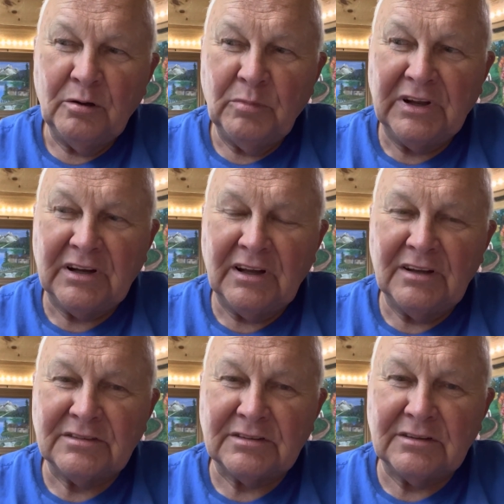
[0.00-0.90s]

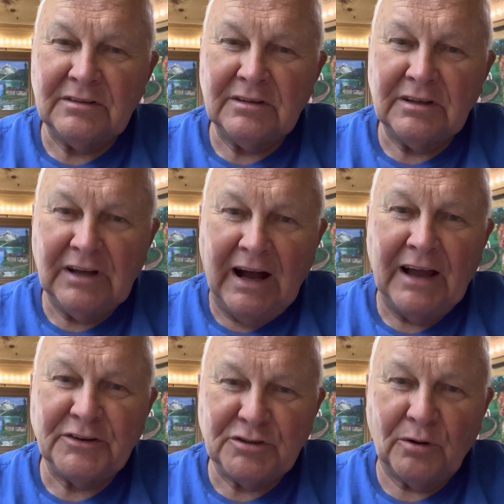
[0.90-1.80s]
because
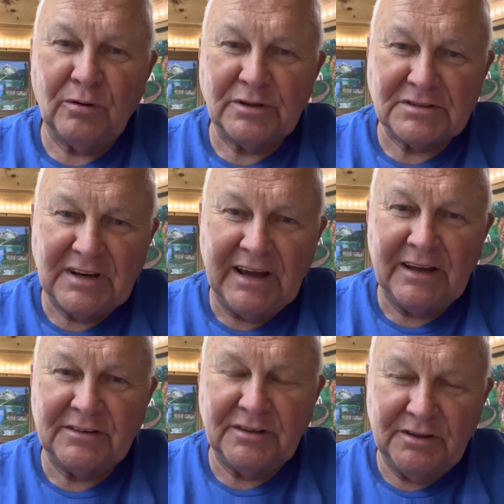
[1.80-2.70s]
God told his
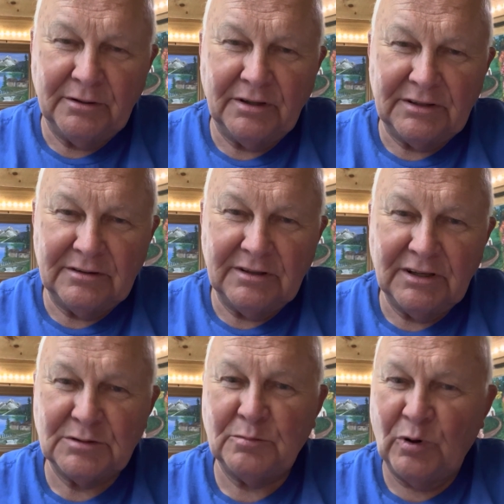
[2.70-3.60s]
dad to do it,
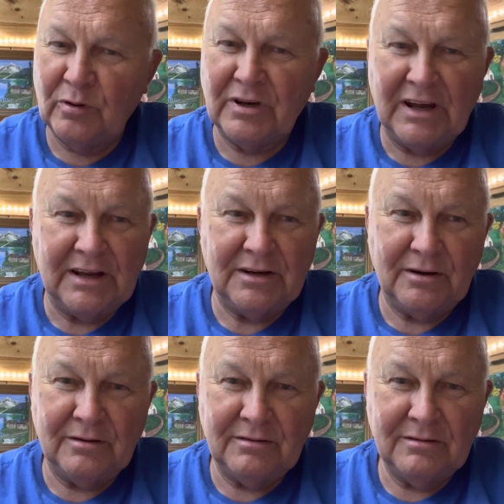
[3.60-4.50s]
is more than I know.